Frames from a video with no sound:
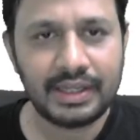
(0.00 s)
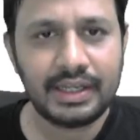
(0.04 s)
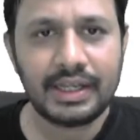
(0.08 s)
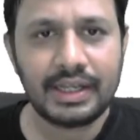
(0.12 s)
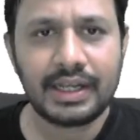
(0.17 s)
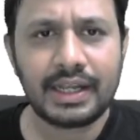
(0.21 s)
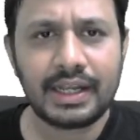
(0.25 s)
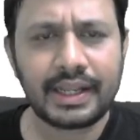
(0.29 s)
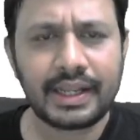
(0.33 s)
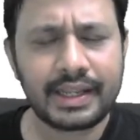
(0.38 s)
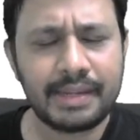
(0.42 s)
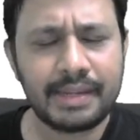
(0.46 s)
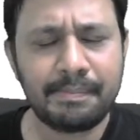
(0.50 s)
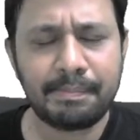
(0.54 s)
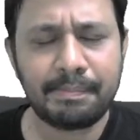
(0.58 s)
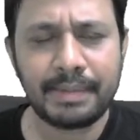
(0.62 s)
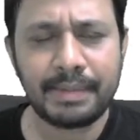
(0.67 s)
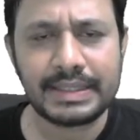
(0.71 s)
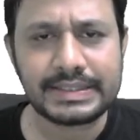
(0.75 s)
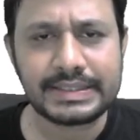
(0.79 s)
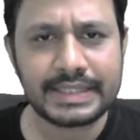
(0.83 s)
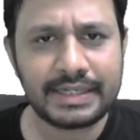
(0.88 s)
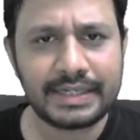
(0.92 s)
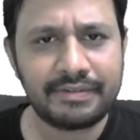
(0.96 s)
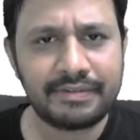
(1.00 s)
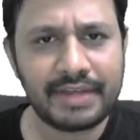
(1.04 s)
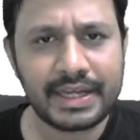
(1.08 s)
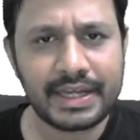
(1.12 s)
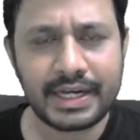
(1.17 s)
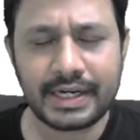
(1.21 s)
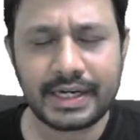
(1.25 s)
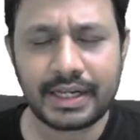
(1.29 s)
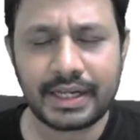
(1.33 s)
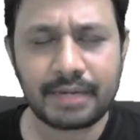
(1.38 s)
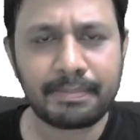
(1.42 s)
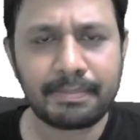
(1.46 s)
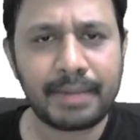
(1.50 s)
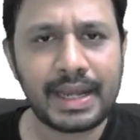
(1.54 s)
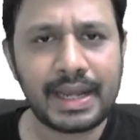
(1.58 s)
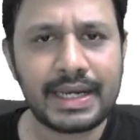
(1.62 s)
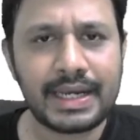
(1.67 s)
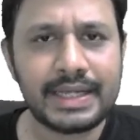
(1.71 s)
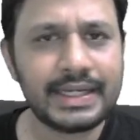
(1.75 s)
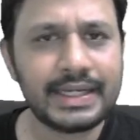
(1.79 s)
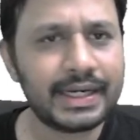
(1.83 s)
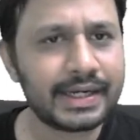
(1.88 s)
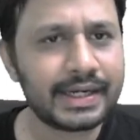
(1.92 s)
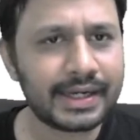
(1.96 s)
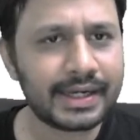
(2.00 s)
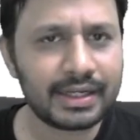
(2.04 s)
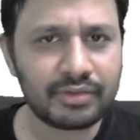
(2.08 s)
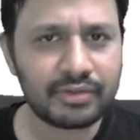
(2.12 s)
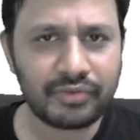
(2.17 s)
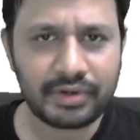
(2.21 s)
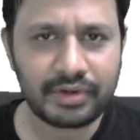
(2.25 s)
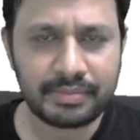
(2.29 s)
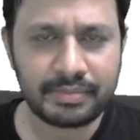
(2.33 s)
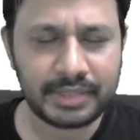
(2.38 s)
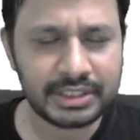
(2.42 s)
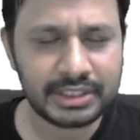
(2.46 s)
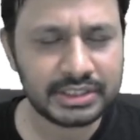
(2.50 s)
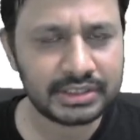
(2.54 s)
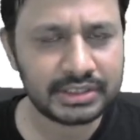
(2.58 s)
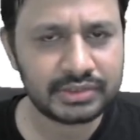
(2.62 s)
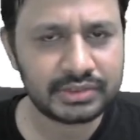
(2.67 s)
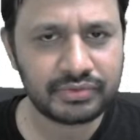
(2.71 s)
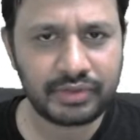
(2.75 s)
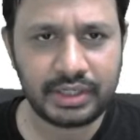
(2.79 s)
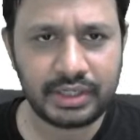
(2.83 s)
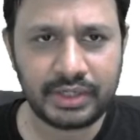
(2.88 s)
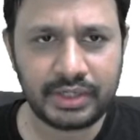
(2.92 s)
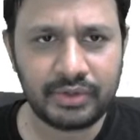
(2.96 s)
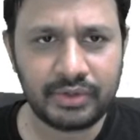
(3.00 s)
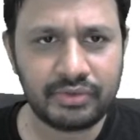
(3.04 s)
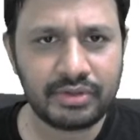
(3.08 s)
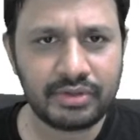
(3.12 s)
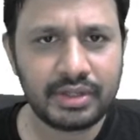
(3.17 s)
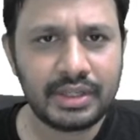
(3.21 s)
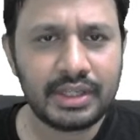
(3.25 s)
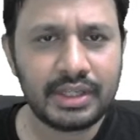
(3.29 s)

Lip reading: like impulse invariant or bilinear transformations we'll use.